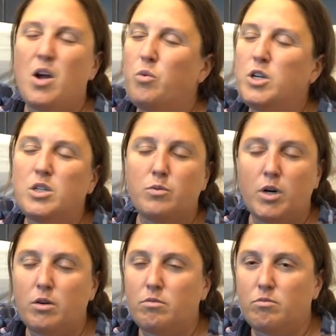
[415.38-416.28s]
we just
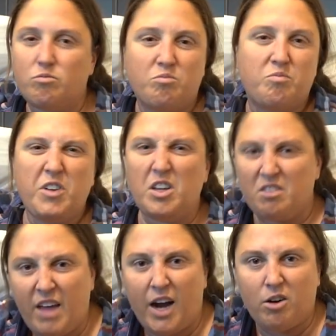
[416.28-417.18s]
weren't feeling
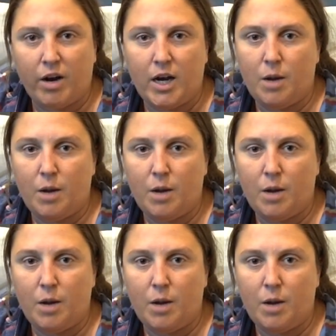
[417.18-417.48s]
that great